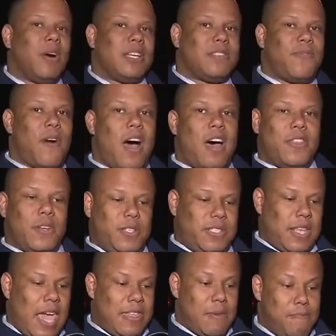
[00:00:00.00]
The boys'
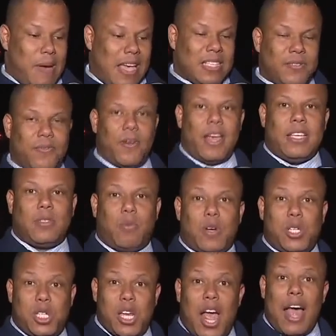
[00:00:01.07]
fathers say the best
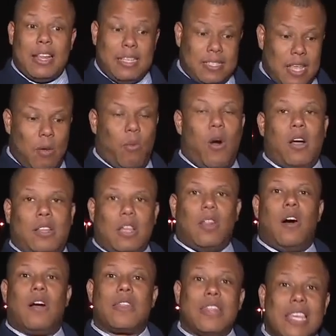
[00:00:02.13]
friends were shot as they
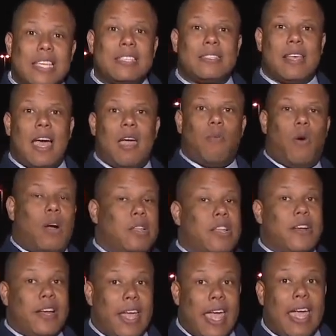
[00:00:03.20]
walked along this
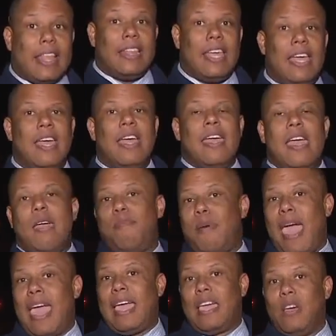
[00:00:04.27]
sidewalk near Higley
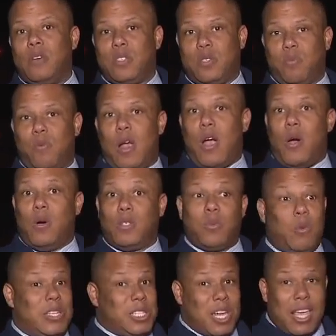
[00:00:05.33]
and Pecos
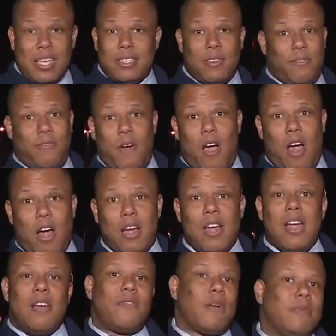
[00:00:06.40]
Roads, which isn't
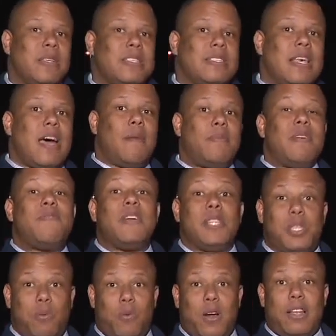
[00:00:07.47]
far from the
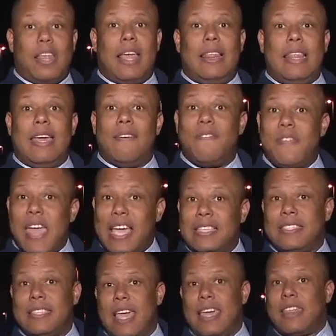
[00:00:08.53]
subdivision where they live.
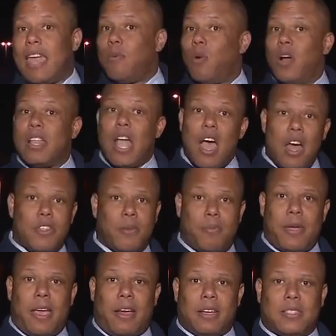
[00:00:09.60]
They say they want
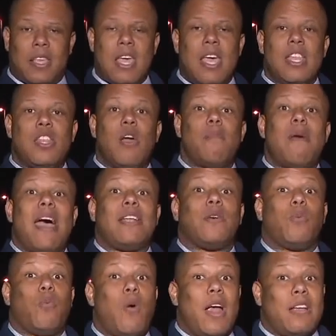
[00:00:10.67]
other parents, no
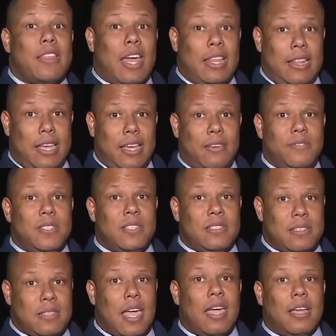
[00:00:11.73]
matter where they live,
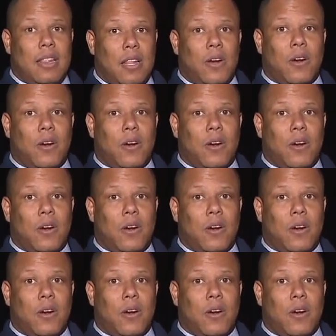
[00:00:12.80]
to stay